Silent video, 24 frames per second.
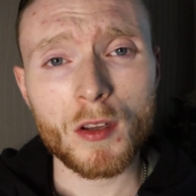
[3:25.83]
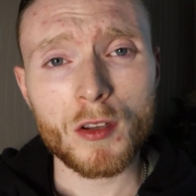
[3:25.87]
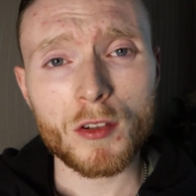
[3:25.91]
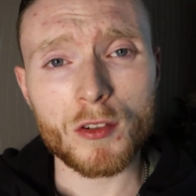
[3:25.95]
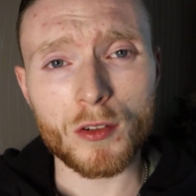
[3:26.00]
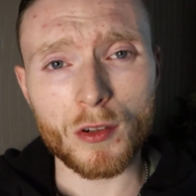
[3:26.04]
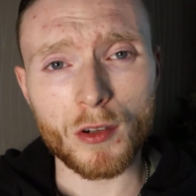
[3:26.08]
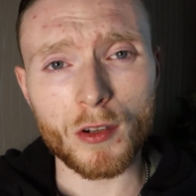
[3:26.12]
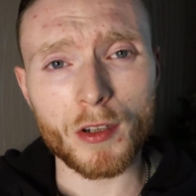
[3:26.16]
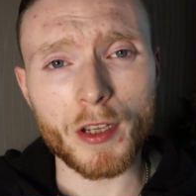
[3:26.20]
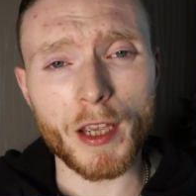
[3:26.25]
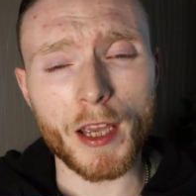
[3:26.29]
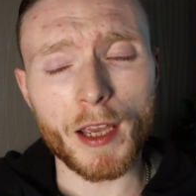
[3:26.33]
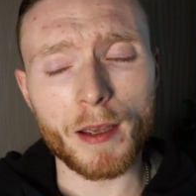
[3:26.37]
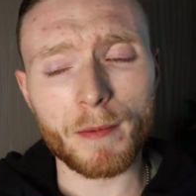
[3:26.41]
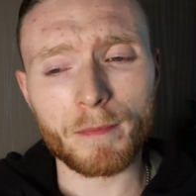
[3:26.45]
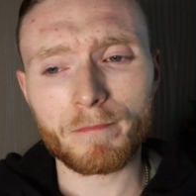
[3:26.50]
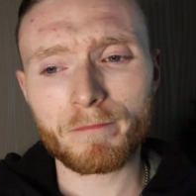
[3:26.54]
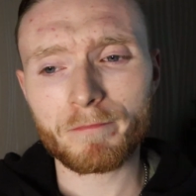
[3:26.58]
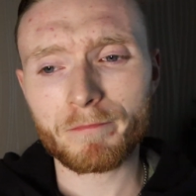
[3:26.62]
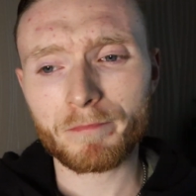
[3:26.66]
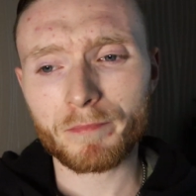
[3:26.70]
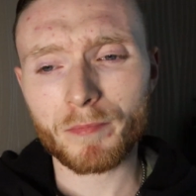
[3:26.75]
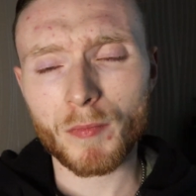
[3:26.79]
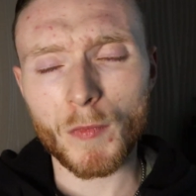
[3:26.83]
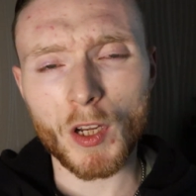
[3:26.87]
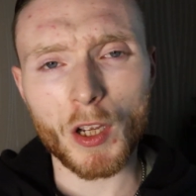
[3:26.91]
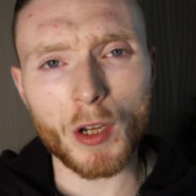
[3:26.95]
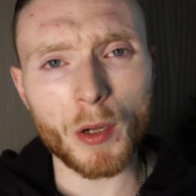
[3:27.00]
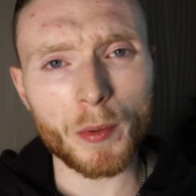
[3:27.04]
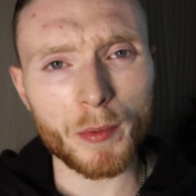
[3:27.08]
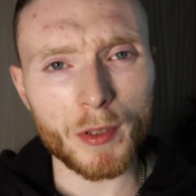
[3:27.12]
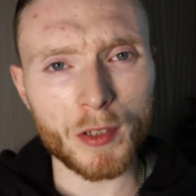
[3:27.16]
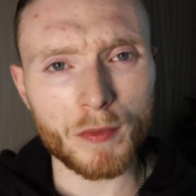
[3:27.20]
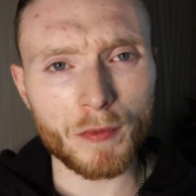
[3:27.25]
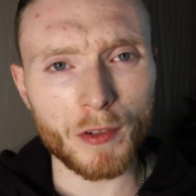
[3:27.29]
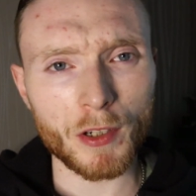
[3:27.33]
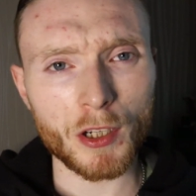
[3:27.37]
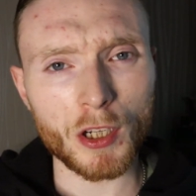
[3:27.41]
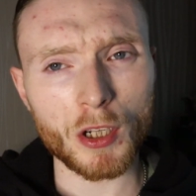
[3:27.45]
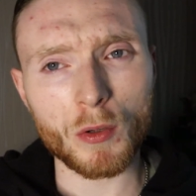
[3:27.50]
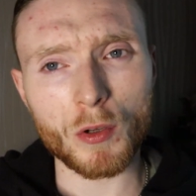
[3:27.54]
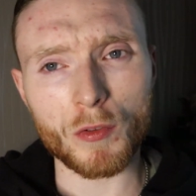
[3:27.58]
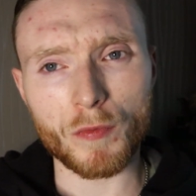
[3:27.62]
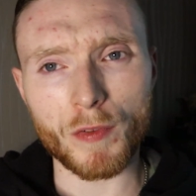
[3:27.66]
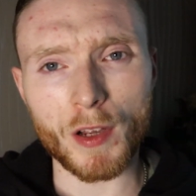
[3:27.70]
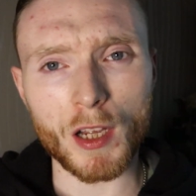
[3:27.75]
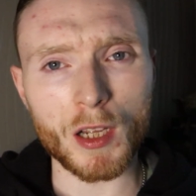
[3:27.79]
So yeah, I hope this
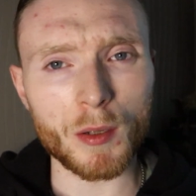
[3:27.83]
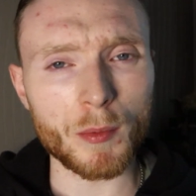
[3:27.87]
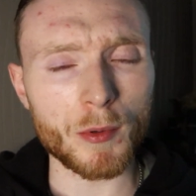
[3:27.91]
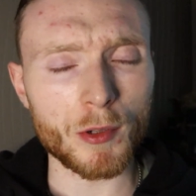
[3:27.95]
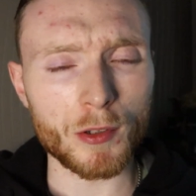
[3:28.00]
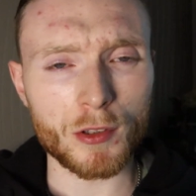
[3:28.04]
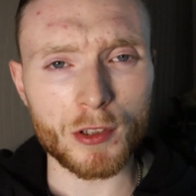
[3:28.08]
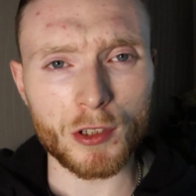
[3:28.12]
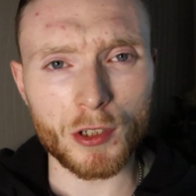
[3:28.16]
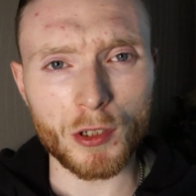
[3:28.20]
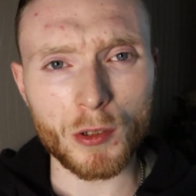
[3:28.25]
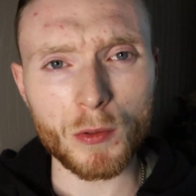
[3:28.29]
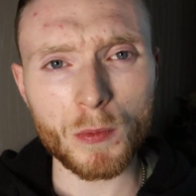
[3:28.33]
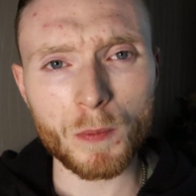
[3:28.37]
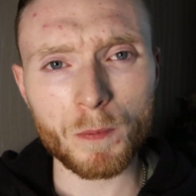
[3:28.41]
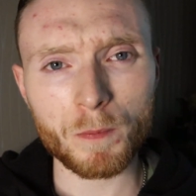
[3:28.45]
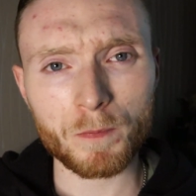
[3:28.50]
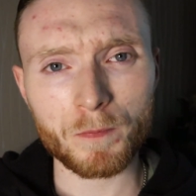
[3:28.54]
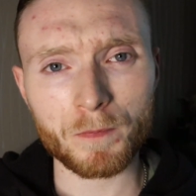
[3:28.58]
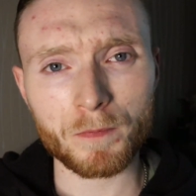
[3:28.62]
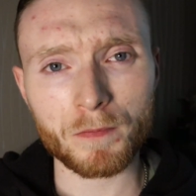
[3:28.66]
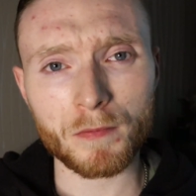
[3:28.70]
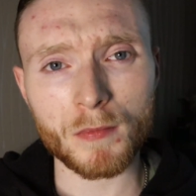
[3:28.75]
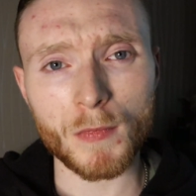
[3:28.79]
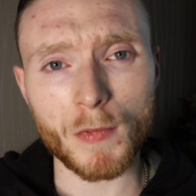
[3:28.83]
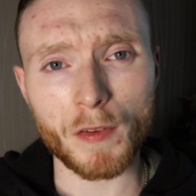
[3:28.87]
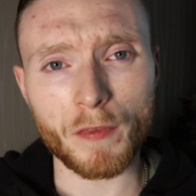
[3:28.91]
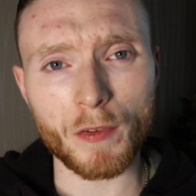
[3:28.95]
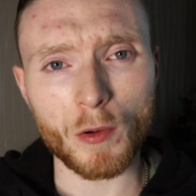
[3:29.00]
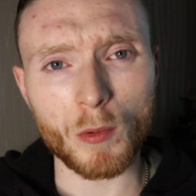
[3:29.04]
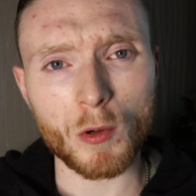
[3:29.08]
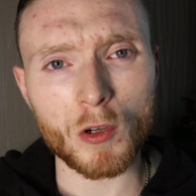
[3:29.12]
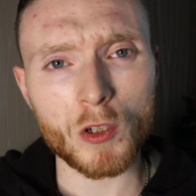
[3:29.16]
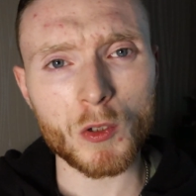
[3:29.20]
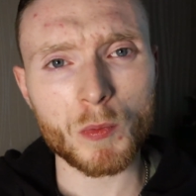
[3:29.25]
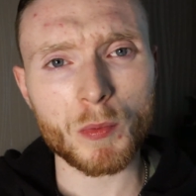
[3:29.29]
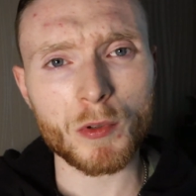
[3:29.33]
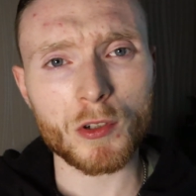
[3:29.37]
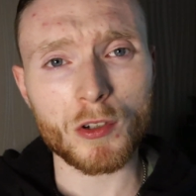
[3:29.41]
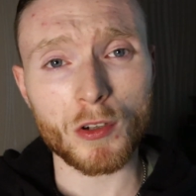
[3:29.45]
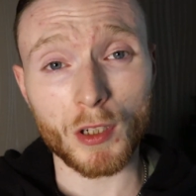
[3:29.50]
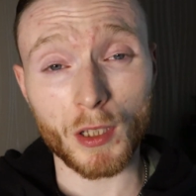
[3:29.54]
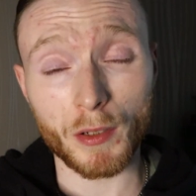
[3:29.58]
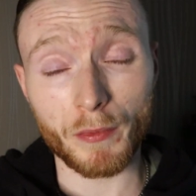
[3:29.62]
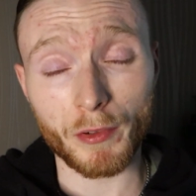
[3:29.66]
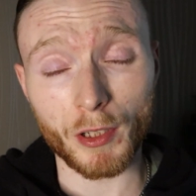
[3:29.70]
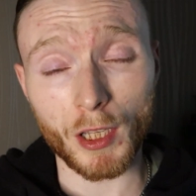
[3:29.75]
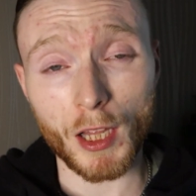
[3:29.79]
video was valuable to you. If it was, be
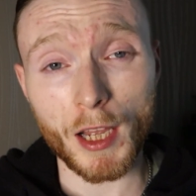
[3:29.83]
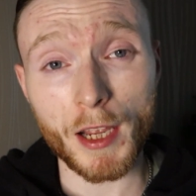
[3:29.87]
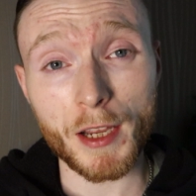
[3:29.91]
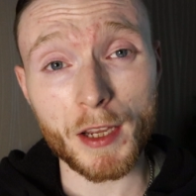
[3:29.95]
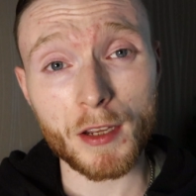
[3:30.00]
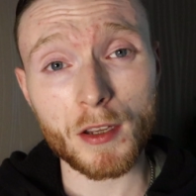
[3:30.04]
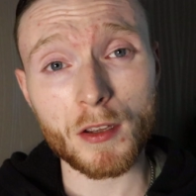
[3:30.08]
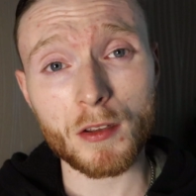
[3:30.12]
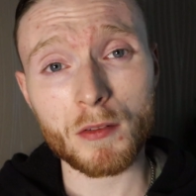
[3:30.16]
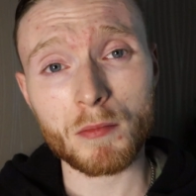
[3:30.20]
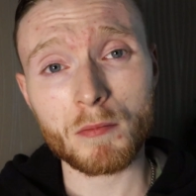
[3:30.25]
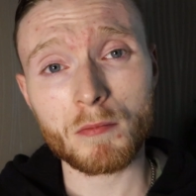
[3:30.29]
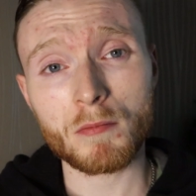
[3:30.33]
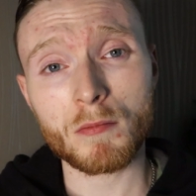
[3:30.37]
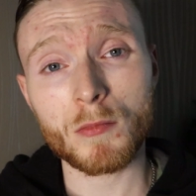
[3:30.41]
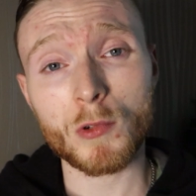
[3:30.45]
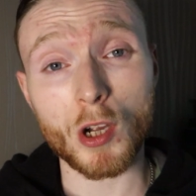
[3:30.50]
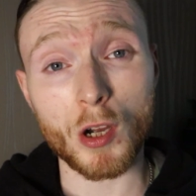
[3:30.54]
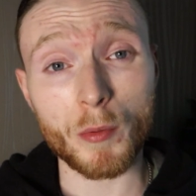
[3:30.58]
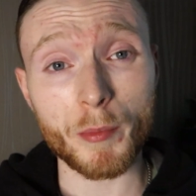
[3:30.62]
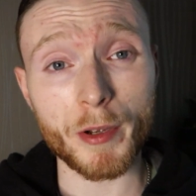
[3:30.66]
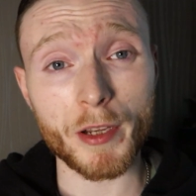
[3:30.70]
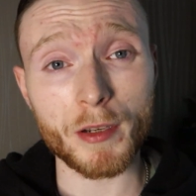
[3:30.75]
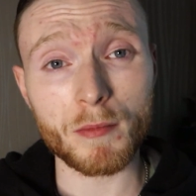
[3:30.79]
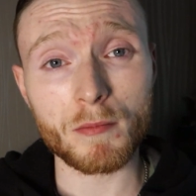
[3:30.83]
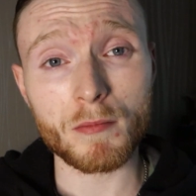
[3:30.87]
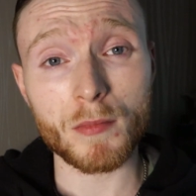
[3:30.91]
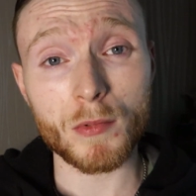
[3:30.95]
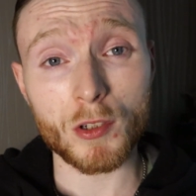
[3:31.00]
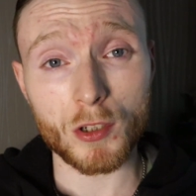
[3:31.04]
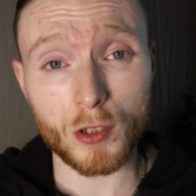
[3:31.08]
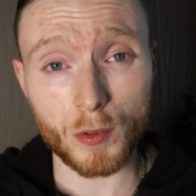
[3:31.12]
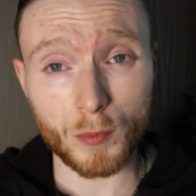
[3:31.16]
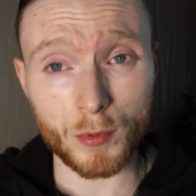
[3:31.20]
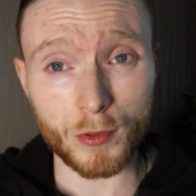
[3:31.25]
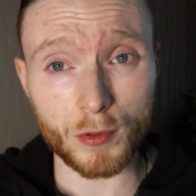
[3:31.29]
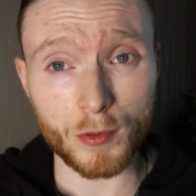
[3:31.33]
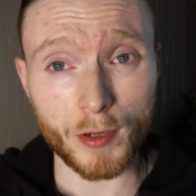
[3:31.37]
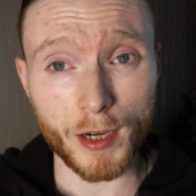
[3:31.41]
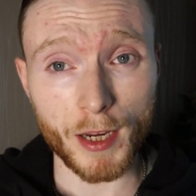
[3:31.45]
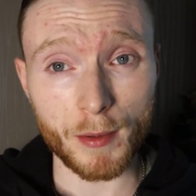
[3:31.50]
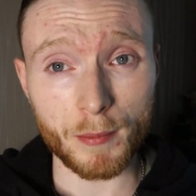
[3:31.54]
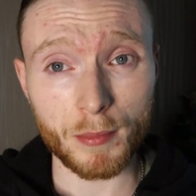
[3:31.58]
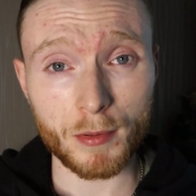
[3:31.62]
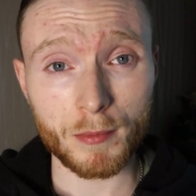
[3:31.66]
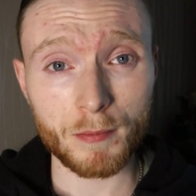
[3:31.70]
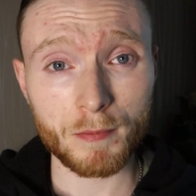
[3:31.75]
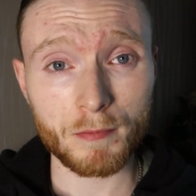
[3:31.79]
sure to leave a like, comment and
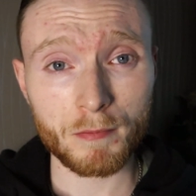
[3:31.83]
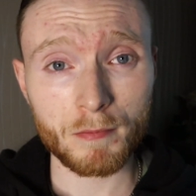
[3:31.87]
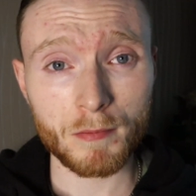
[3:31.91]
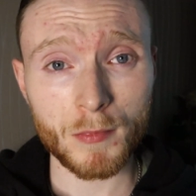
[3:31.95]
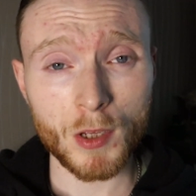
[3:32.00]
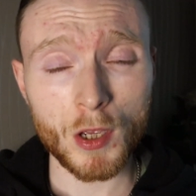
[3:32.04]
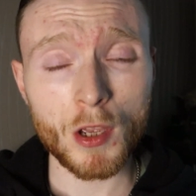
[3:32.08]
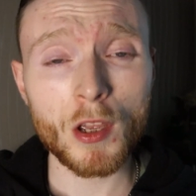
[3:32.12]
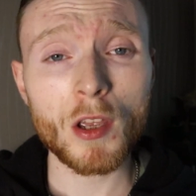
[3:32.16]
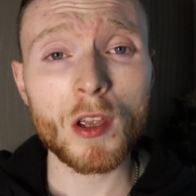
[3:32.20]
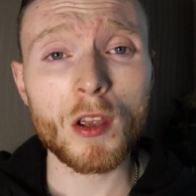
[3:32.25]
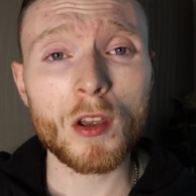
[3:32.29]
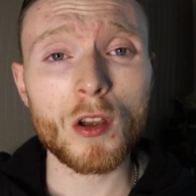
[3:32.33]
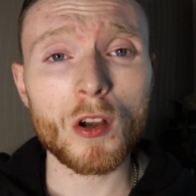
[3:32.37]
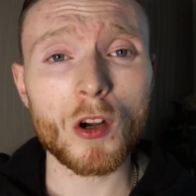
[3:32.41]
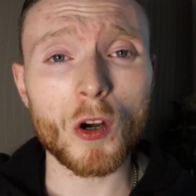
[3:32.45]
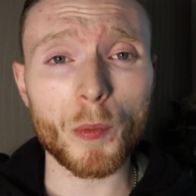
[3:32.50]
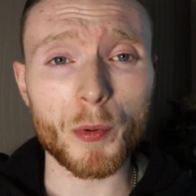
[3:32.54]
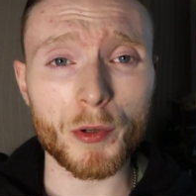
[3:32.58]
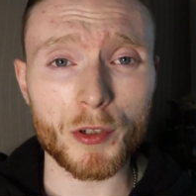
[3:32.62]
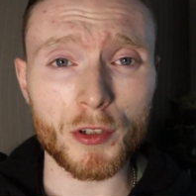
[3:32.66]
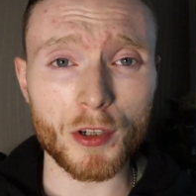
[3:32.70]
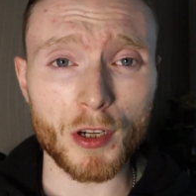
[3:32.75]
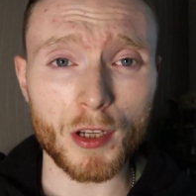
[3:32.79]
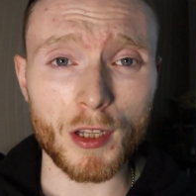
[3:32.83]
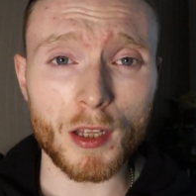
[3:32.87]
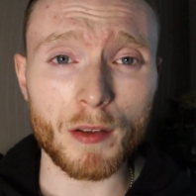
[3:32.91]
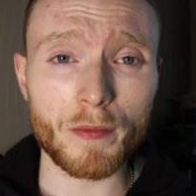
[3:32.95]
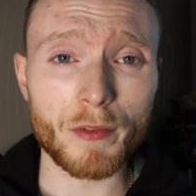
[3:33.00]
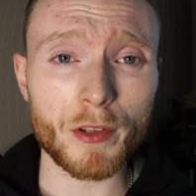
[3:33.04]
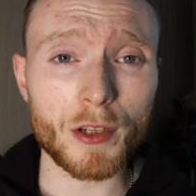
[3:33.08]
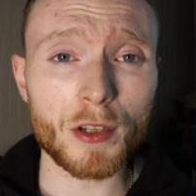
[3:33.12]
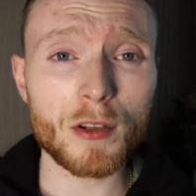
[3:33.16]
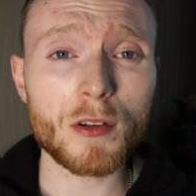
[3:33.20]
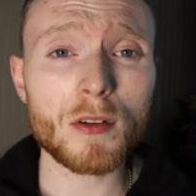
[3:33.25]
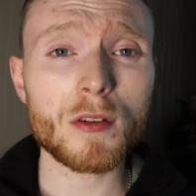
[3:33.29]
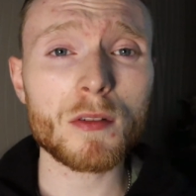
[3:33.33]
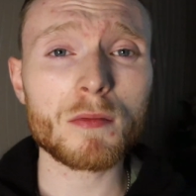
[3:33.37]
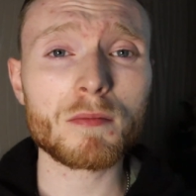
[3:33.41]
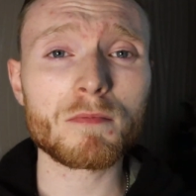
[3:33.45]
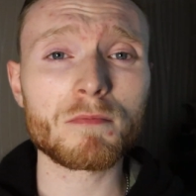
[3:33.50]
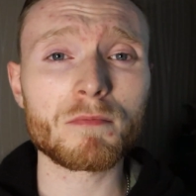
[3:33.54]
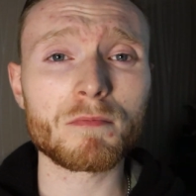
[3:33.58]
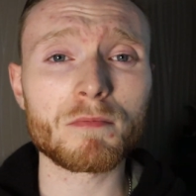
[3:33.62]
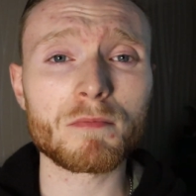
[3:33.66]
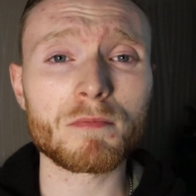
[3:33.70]
subscribe. Hope you enjoyed that video.